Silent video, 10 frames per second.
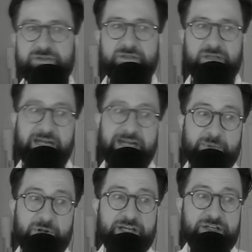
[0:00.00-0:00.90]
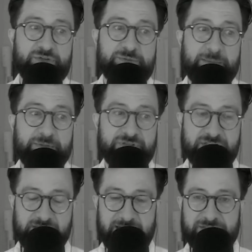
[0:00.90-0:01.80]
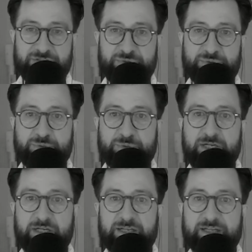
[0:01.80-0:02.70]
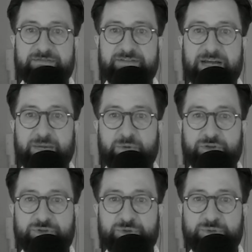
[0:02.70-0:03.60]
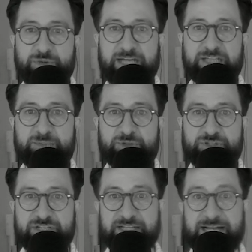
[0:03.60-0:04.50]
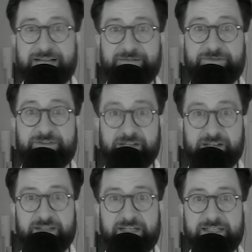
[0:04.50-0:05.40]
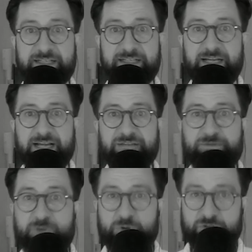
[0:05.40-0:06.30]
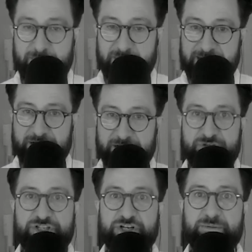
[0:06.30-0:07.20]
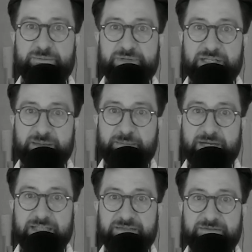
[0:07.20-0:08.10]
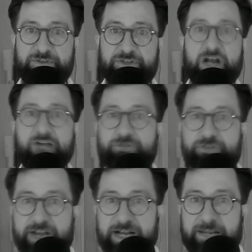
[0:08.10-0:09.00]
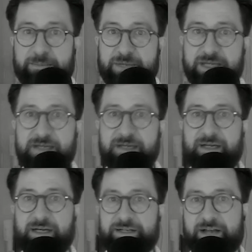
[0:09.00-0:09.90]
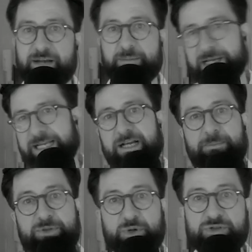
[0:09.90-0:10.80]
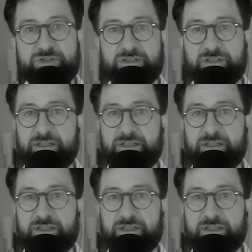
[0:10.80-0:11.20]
and I'm lucky to be able to decide to leave that work to experts in that field and focus my energy on being the best photographer that I can be, not picking up those